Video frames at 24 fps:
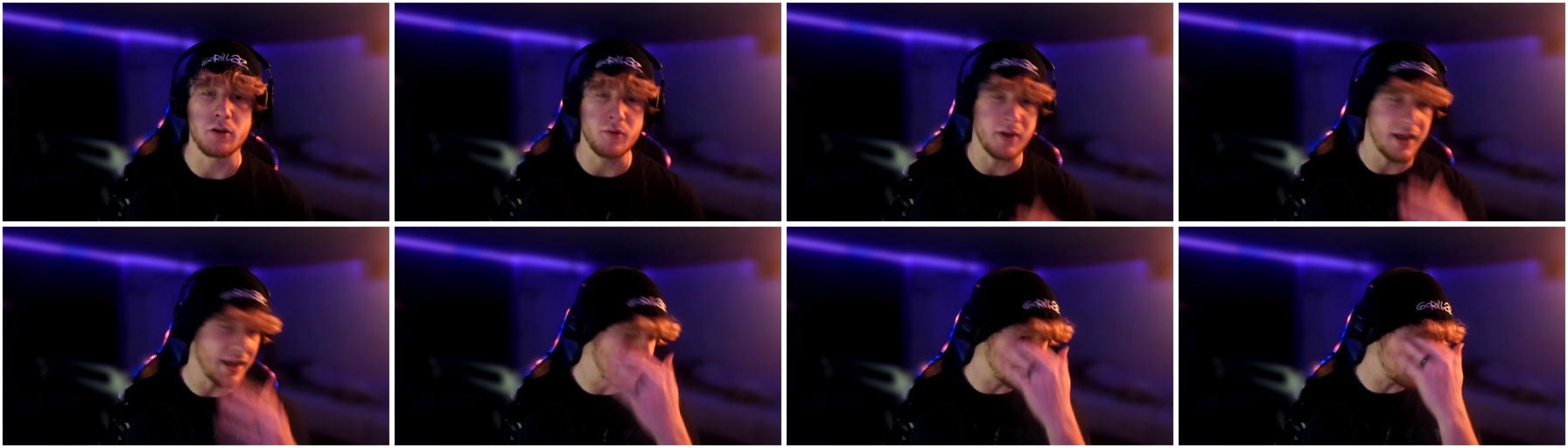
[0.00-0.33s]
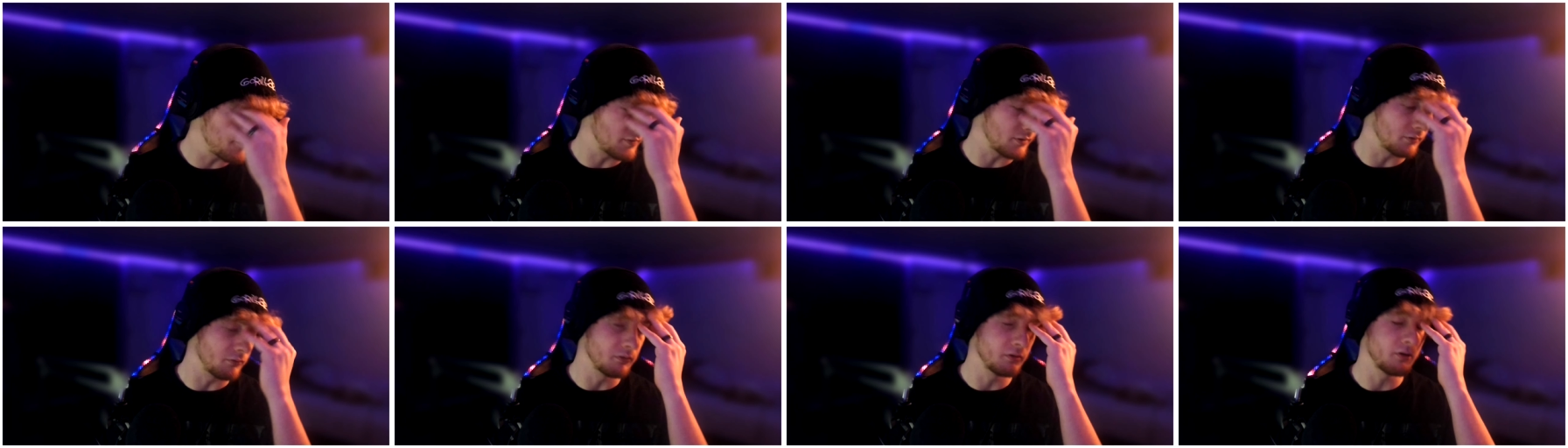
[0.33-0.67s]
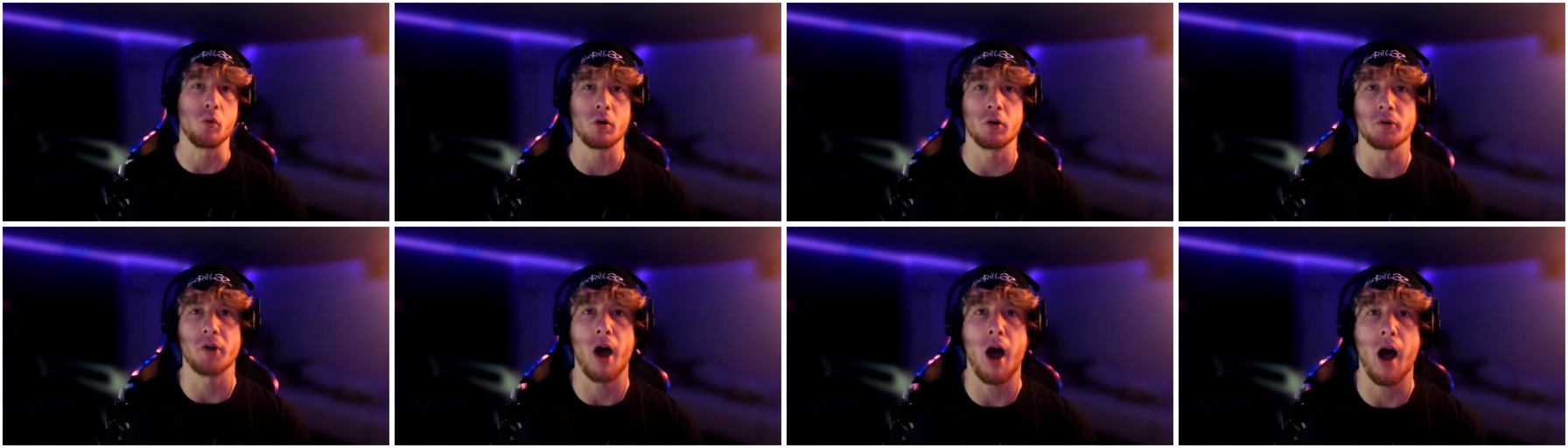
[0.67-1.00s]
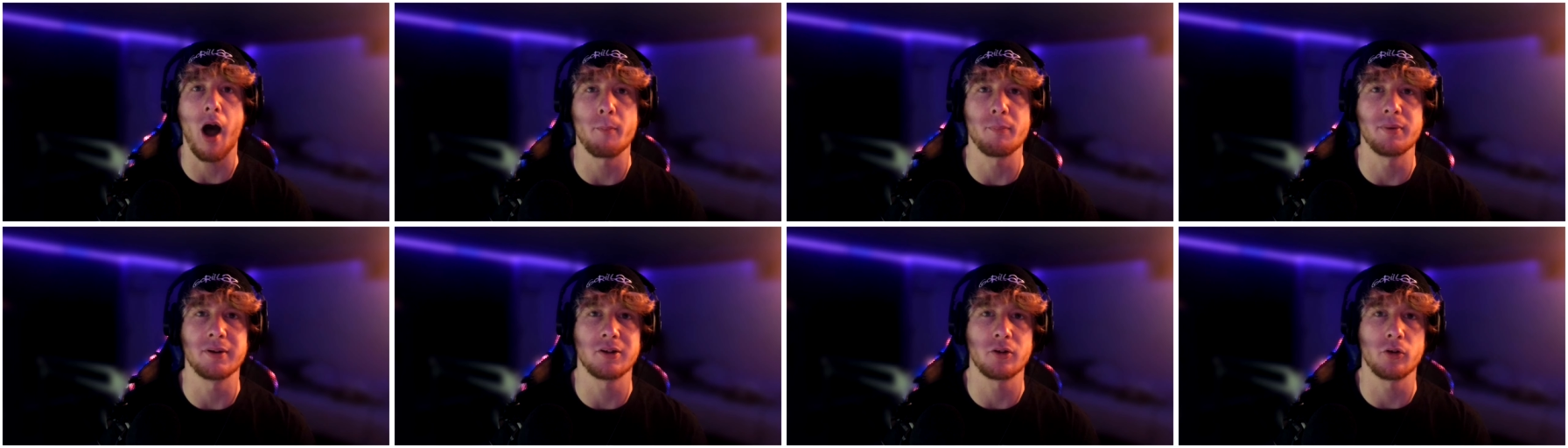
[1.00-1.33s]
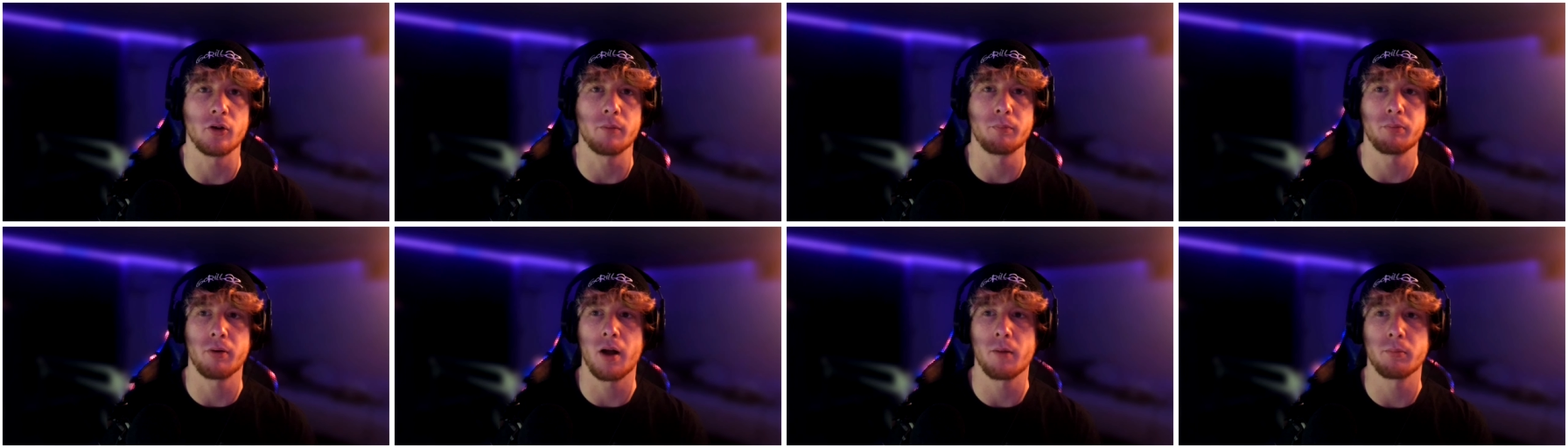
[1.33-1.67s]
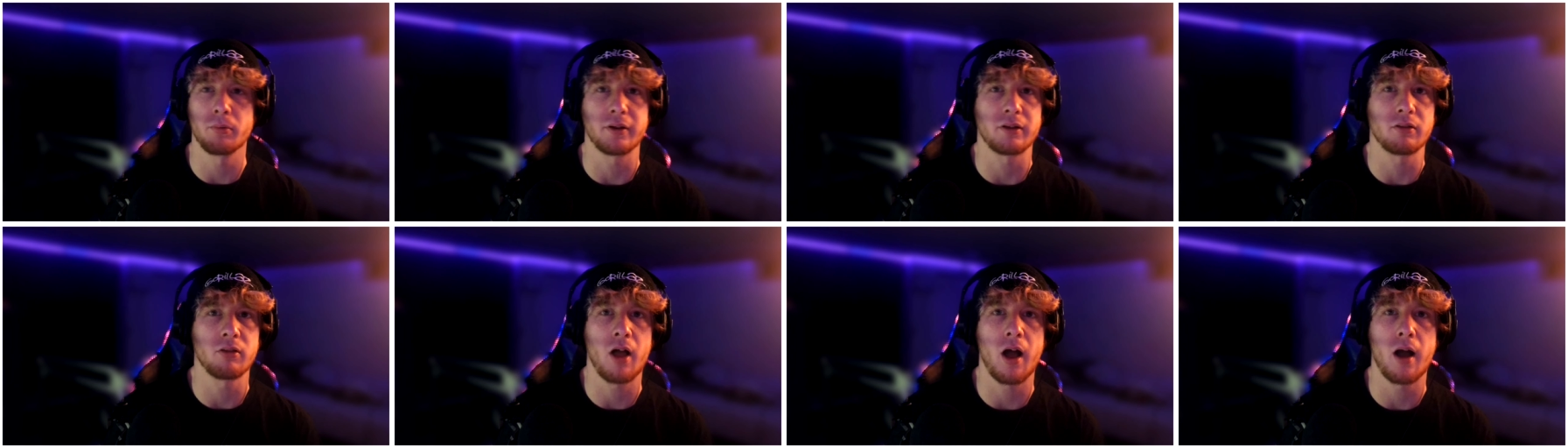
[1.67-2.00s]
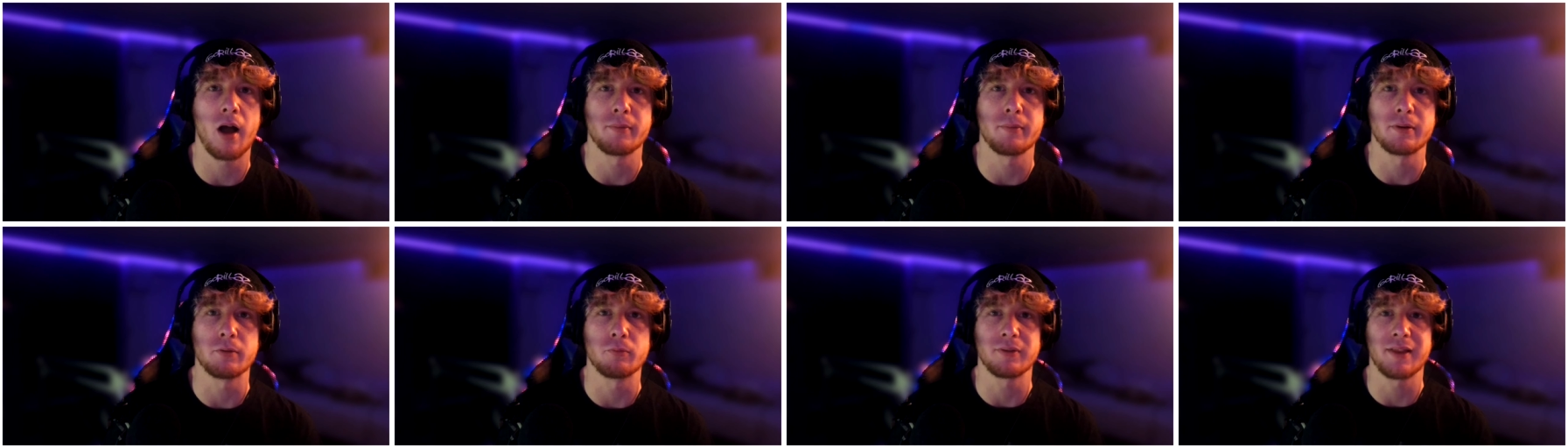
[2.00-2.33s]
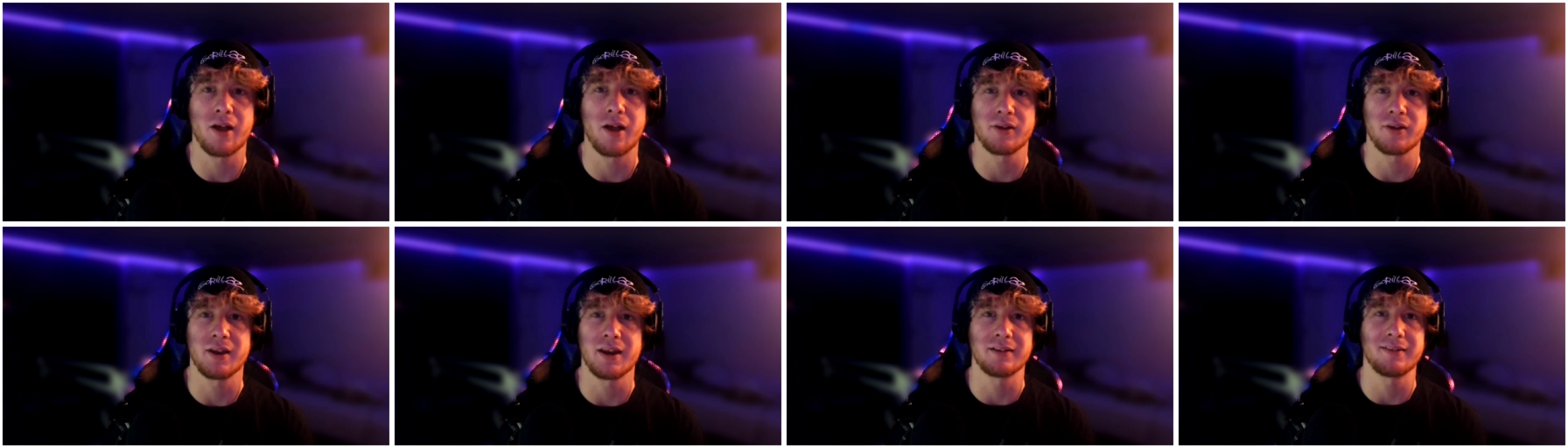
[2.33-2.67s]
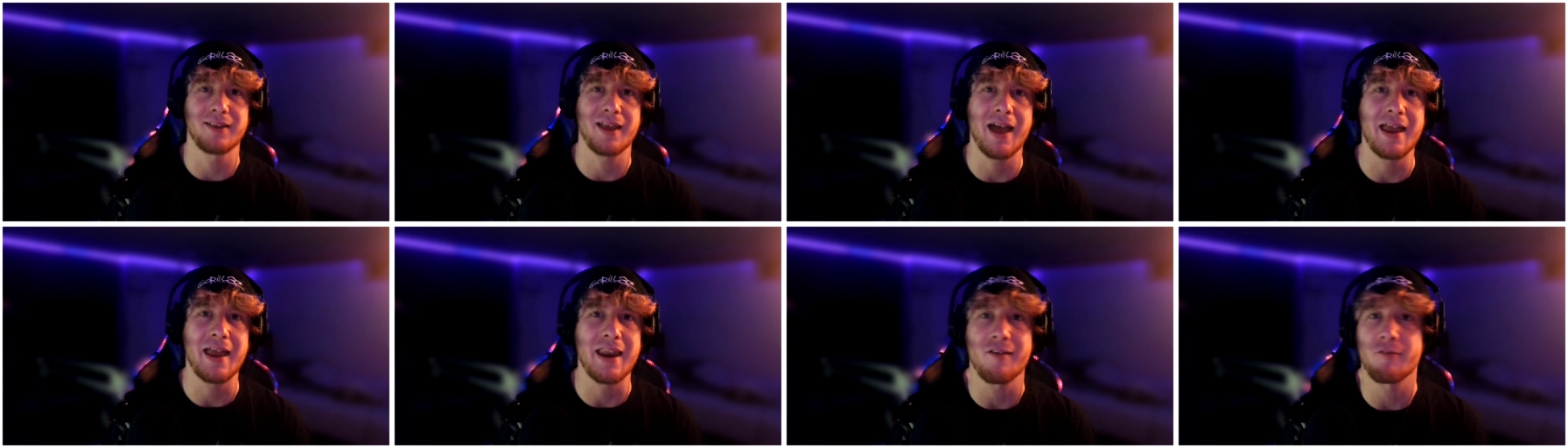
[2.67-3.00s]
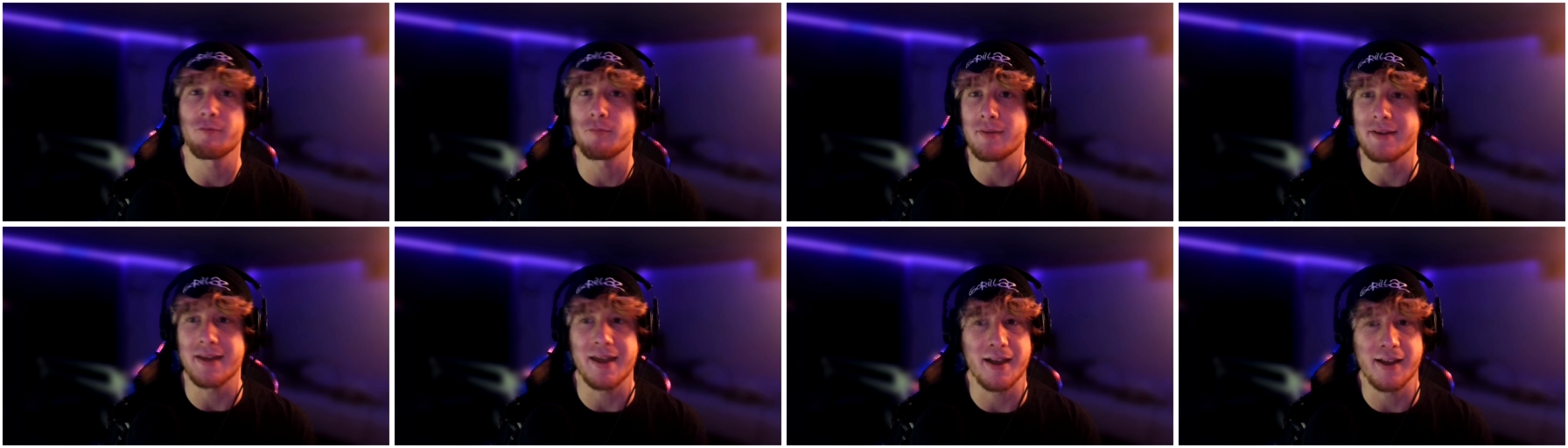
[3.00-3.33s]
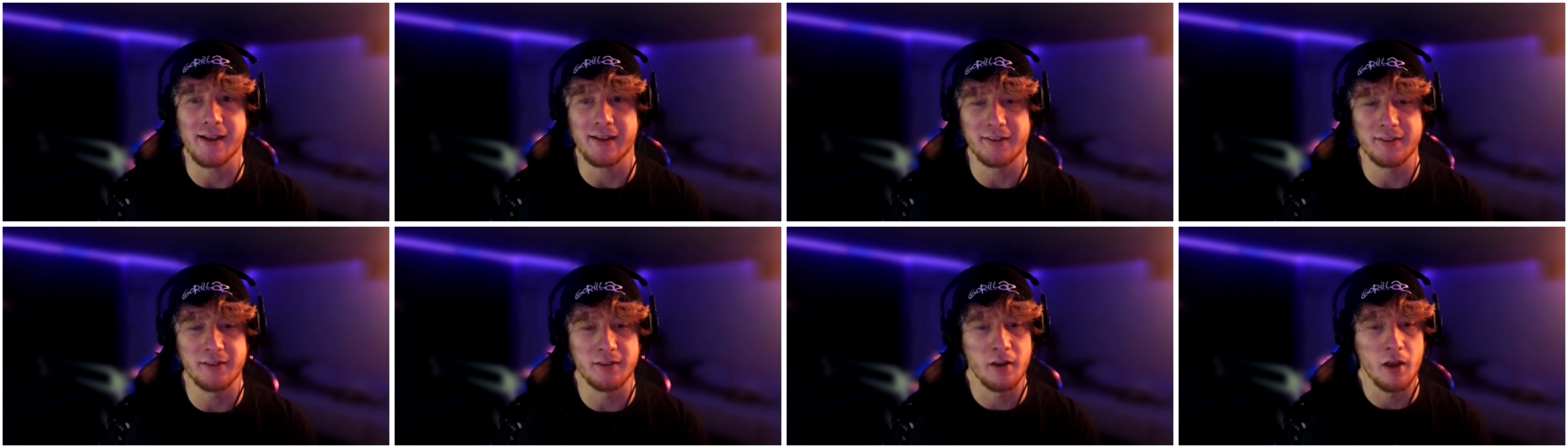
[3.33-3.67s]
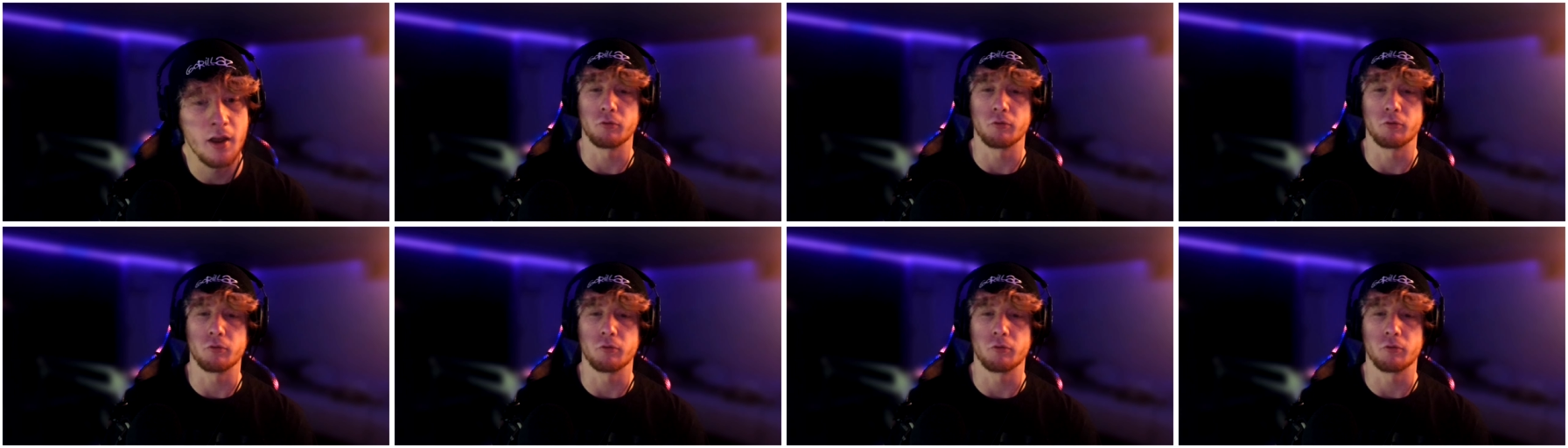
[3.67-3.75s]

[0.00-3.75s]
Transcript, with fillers: You can't even world hop into a public lobby without getting ten F P S.